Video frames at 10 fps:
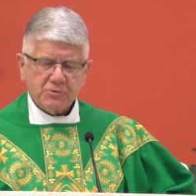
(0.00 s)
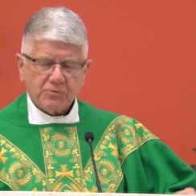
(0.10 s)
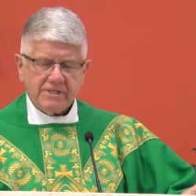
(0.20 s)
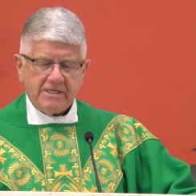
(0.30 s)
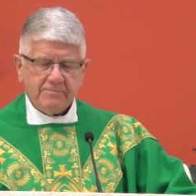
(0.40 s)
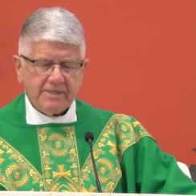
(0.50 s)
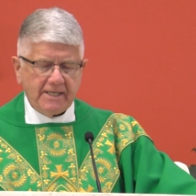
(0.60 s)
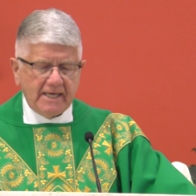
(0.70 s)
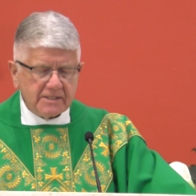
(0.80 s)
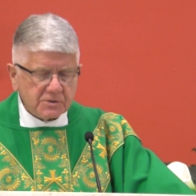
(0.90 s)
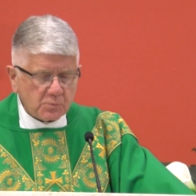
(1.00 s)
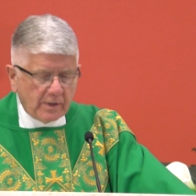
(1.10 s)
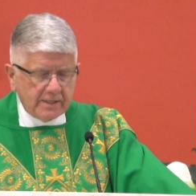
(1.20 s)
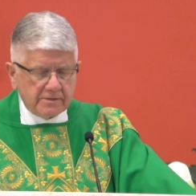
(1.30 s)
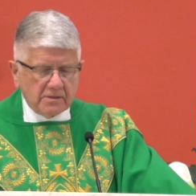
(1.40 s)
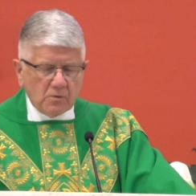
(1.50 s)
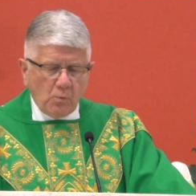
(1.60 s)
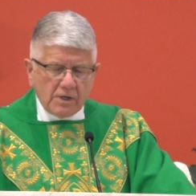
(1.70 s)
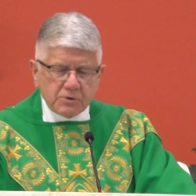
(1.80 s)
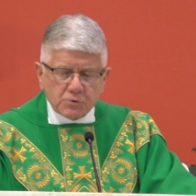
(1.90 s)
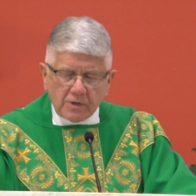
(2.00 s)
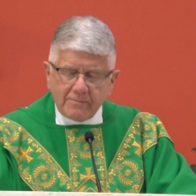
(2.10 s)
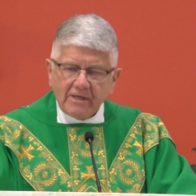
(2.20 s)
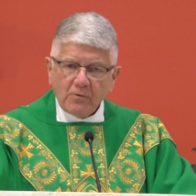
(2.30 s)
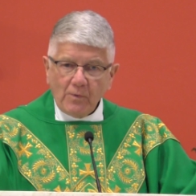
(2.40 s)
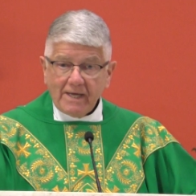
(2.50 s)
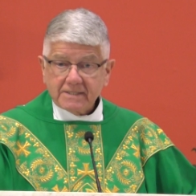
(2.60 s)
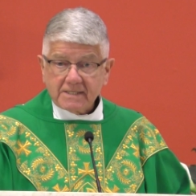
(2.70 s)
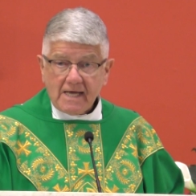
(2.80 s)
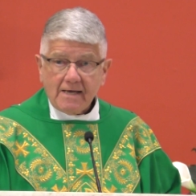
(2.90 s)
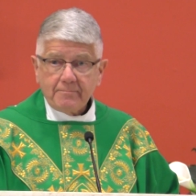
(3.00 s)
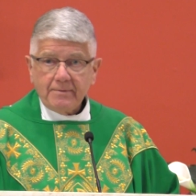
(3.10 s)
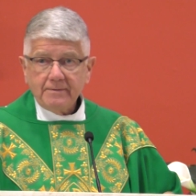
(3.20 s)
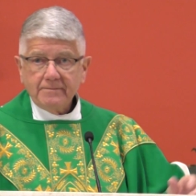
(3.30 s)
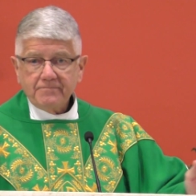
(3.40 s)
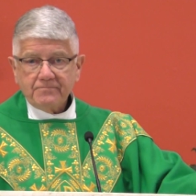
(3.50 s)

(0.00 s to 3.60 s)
dream that ends when the one dreaming wakes up,